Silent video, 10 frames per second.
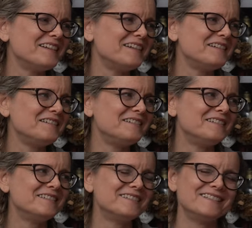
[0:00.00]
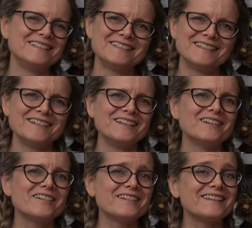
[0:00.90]

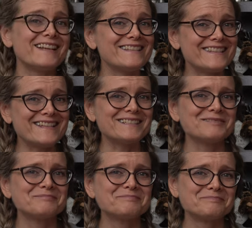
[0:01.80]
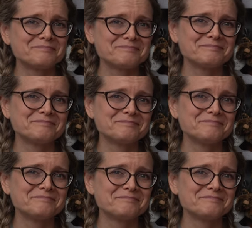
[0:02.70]

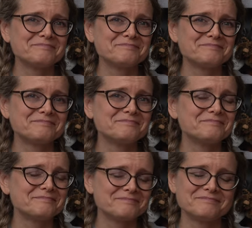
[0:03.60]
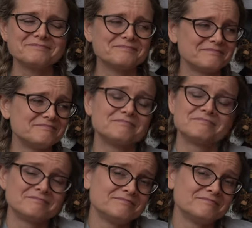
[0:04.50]
This person isn't speaking.